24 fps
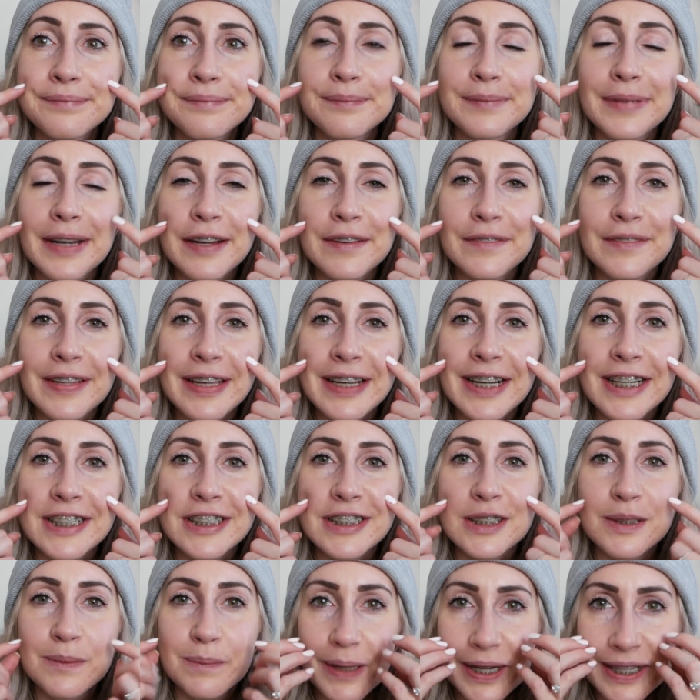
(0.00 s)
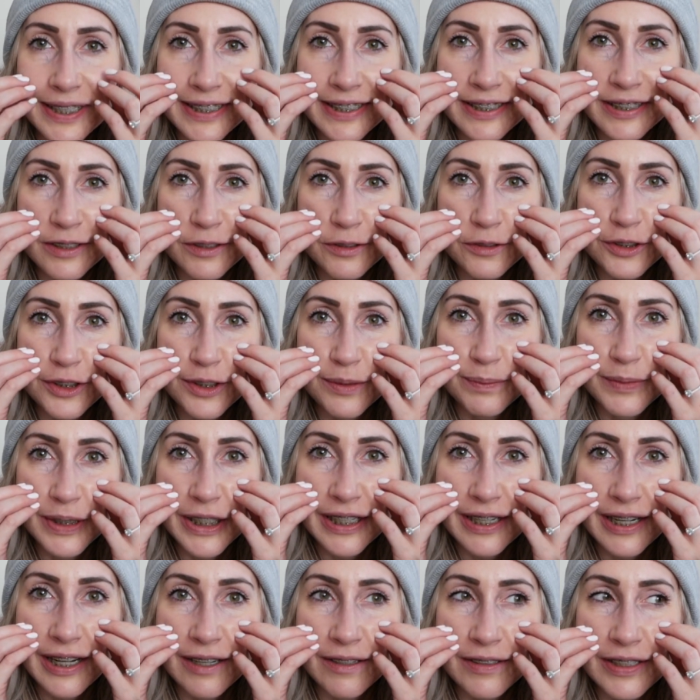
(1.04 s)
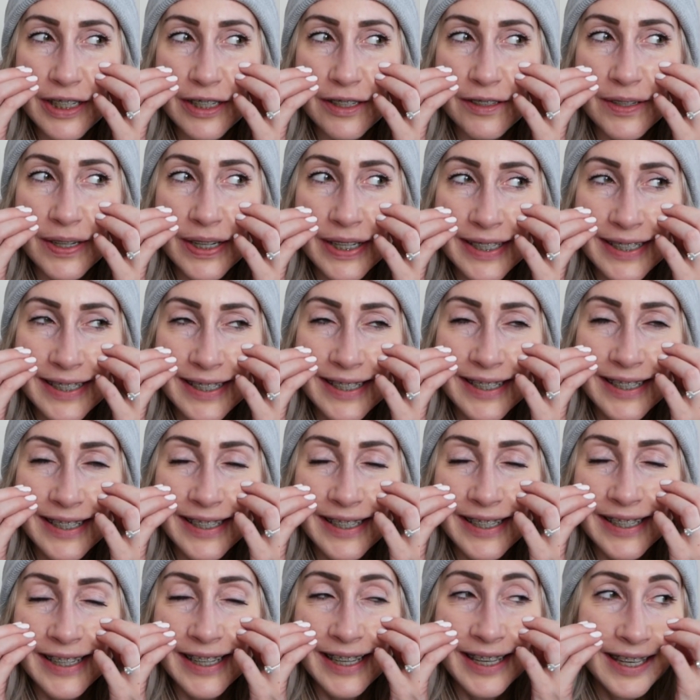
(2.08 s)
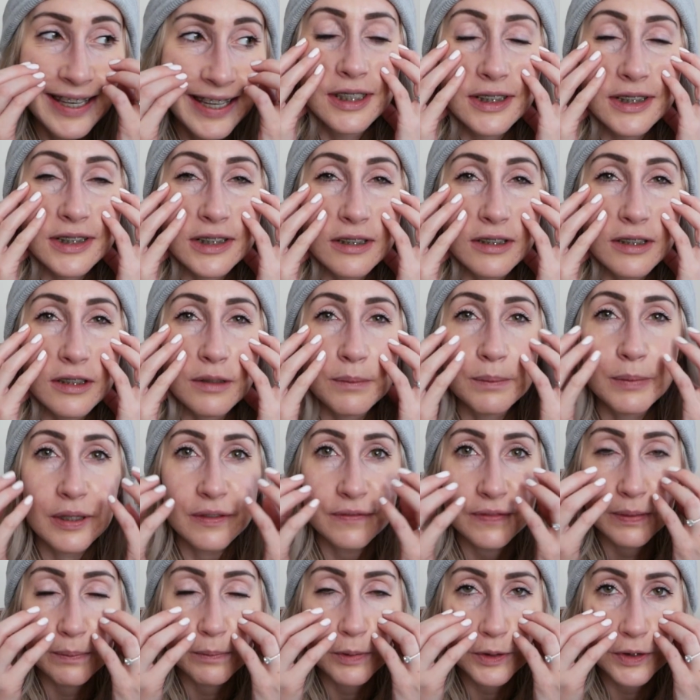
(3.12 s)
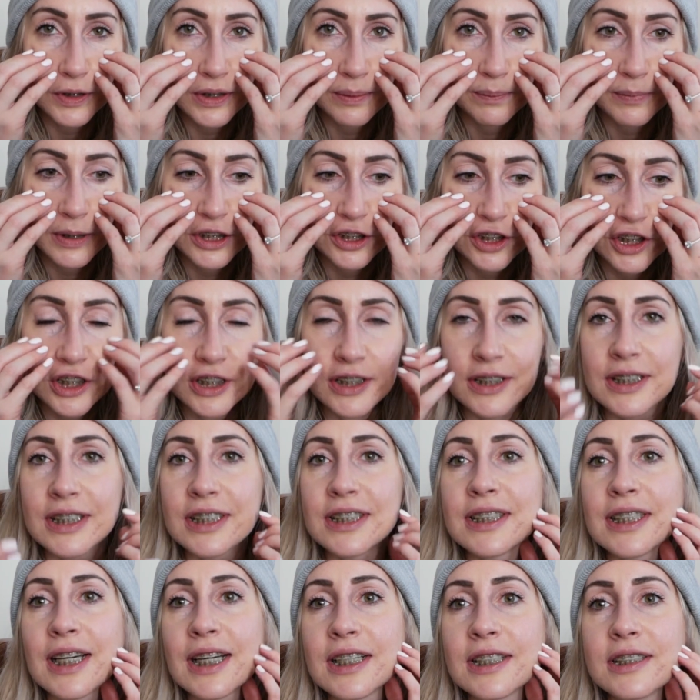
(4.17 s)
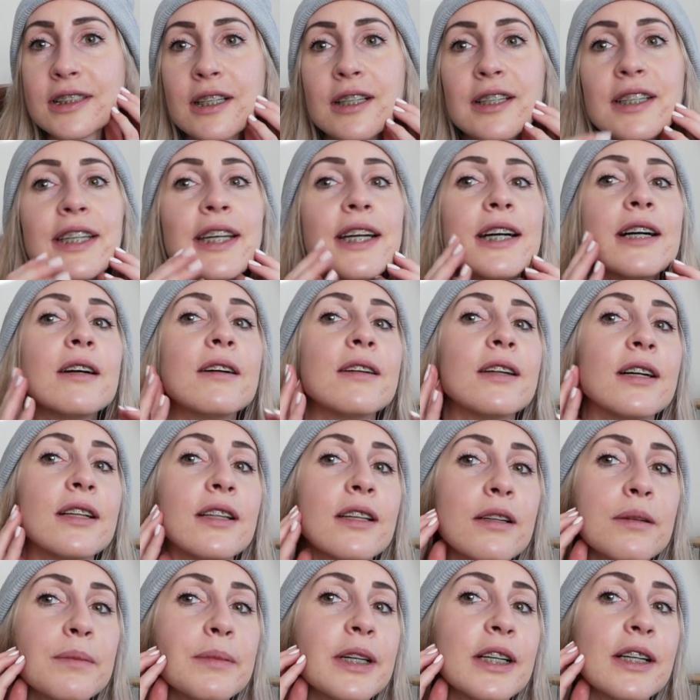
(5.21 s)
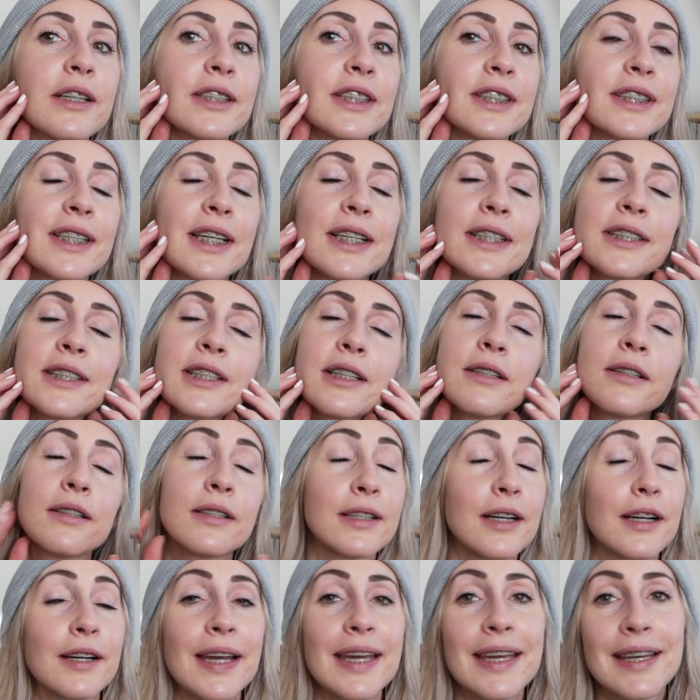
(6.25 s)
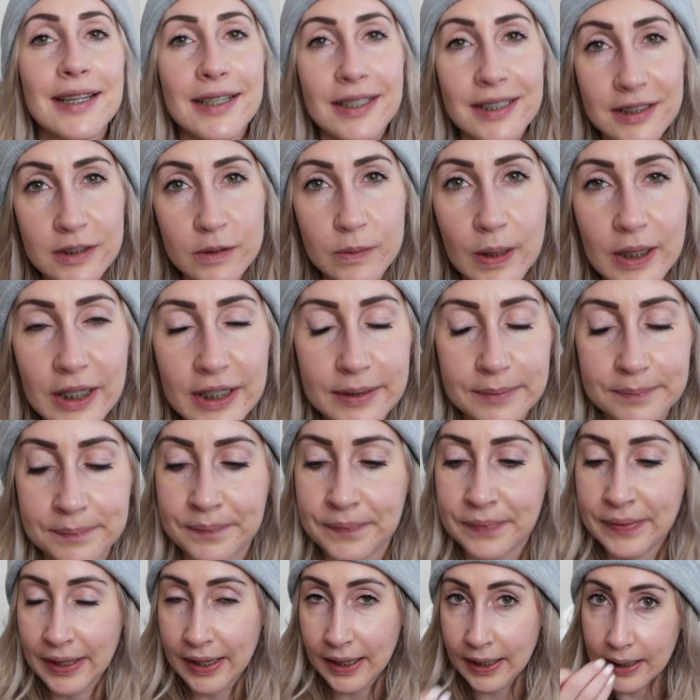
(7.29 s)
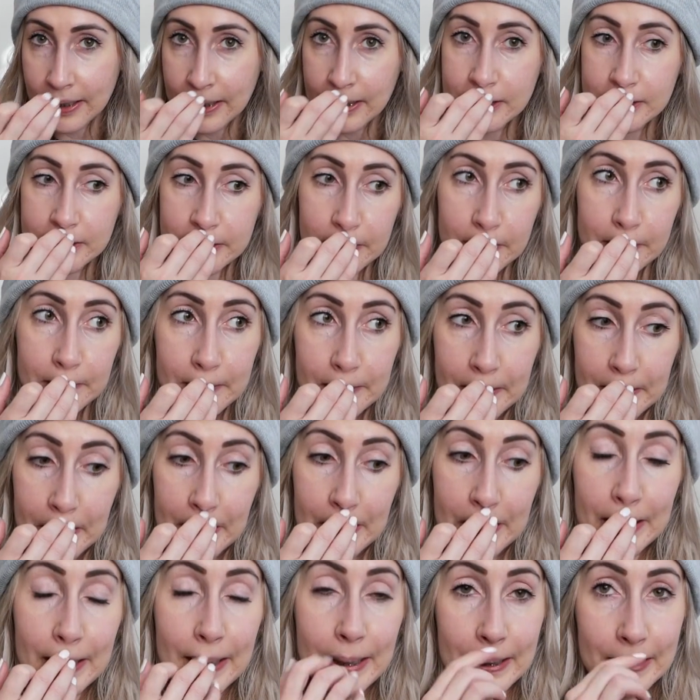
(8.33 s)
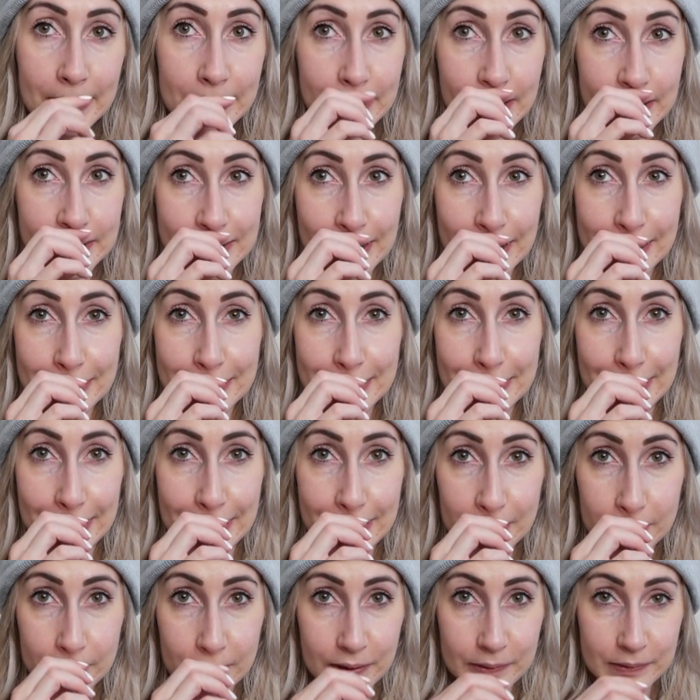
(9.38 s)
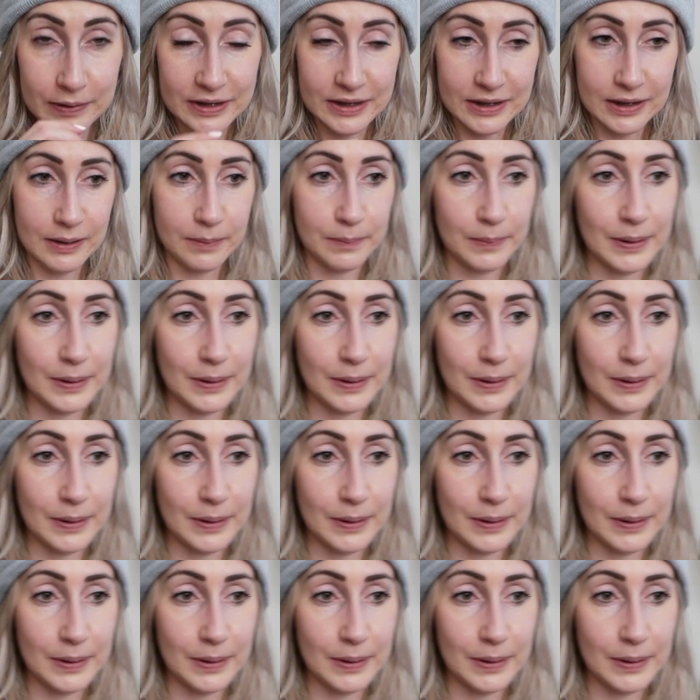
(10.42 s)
But I feel like I just smile like a little chipmunk now, you know? Still a little puffy, mostly in my cheeks. This side has gone down a little bit on this side still. Okay? Swelling. So the second thing, when I went to the